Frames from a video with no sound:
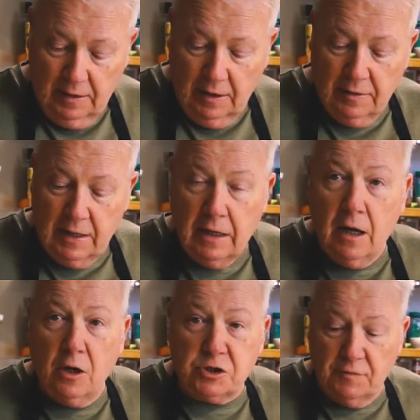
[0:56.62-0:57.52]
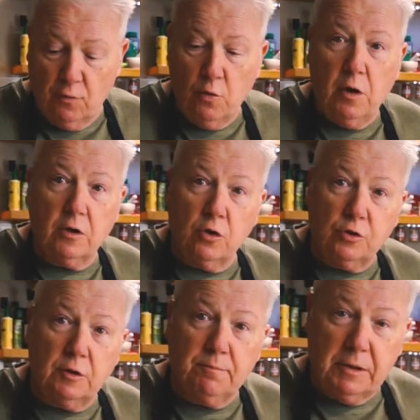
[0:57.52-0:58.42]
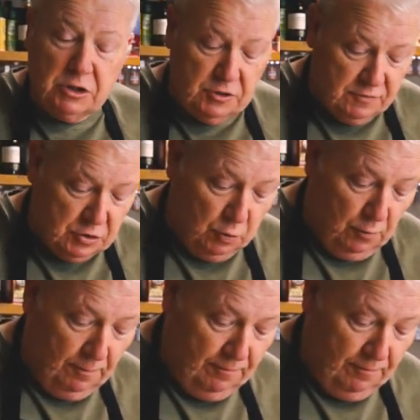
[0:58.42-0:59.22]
and then last of all a good pinch of salt.